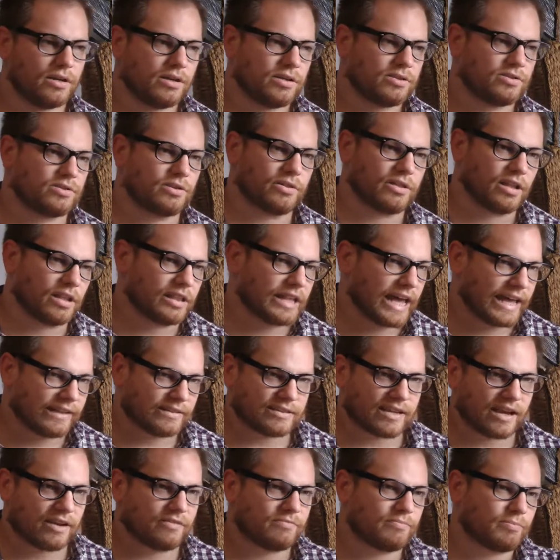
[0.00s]
So the
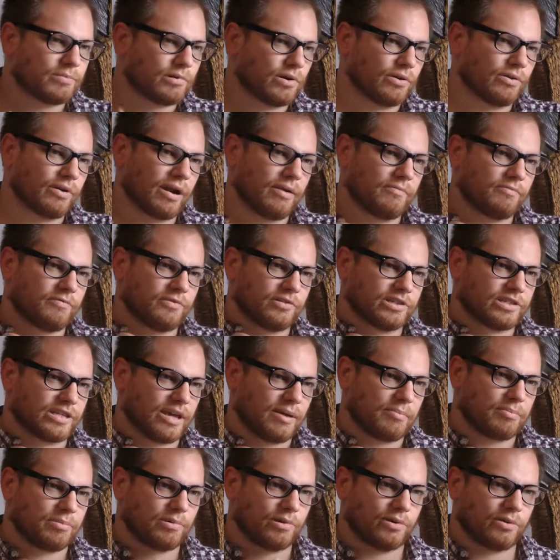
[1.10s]
Landsat program, for
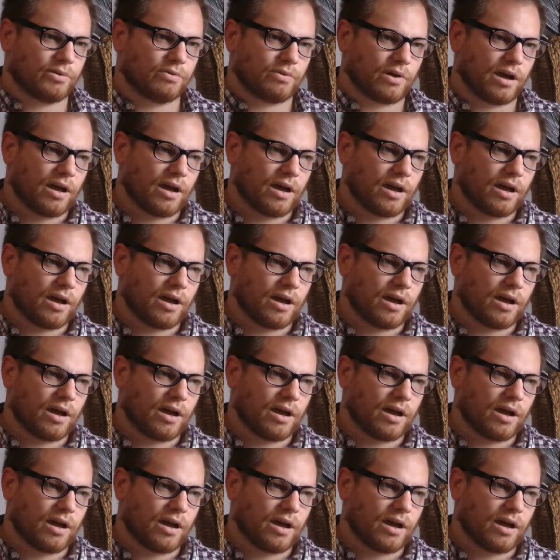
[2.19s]
example,